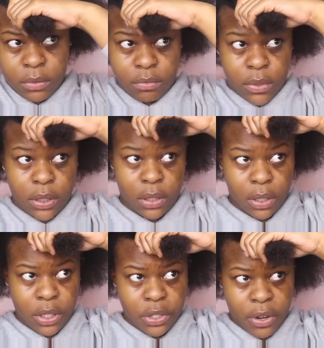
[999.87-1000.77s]
Let's at
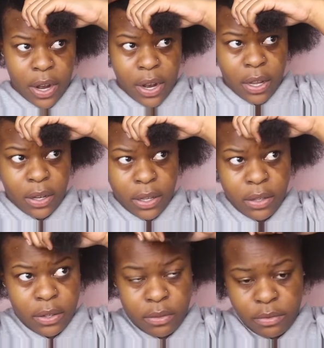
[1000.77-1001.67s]
least try to act like
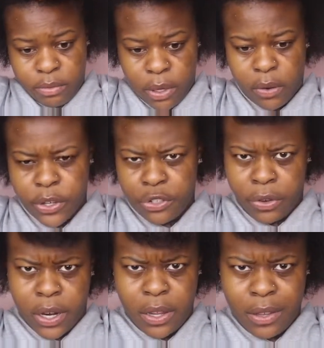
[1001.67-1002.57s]
we know what
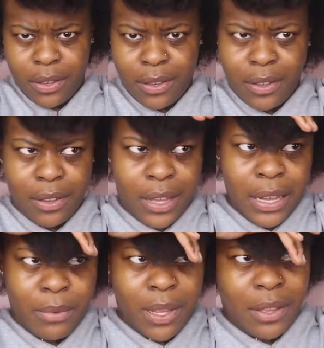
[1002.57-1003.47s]
straight is.
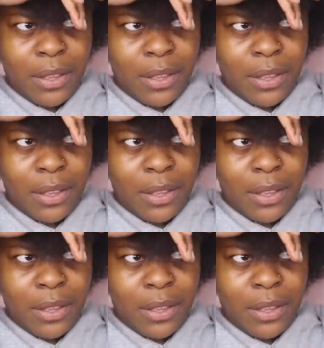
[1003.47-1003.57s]
Kidding me?